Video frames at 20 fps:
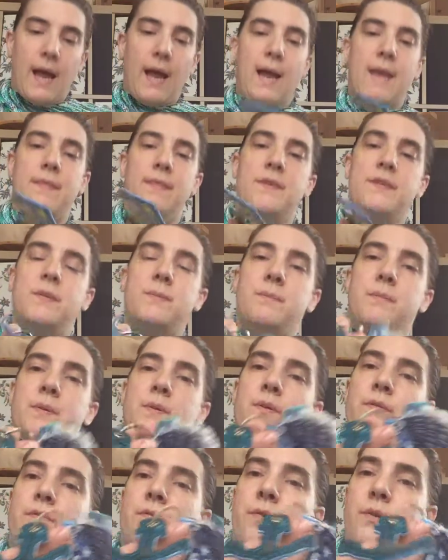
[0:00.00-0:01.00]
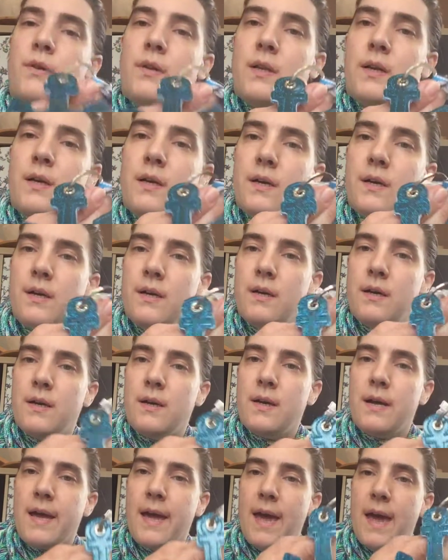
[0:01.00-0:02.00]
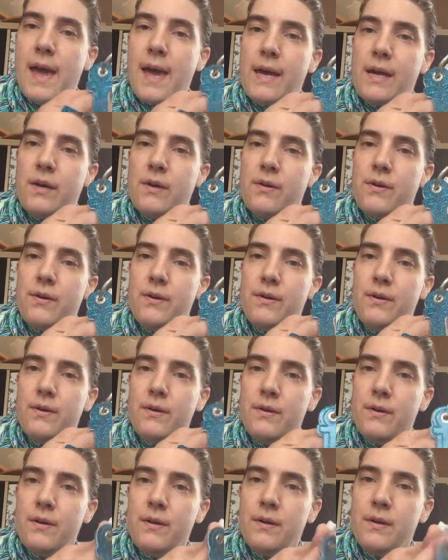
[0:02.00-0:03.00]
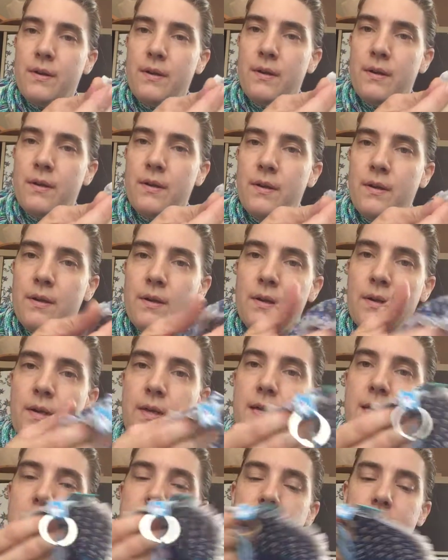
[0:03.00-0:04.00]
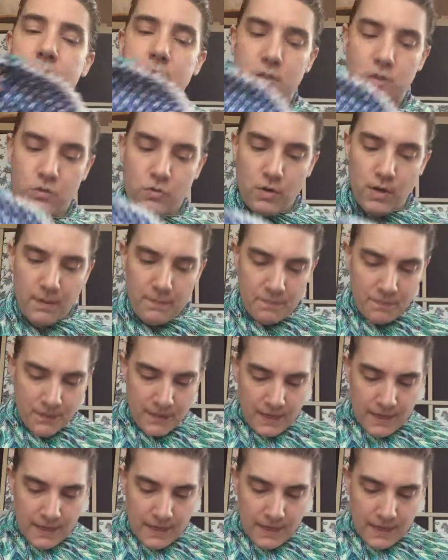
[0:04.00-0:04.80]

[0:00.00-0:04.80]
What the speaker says: and this beautiful anchor as an extra.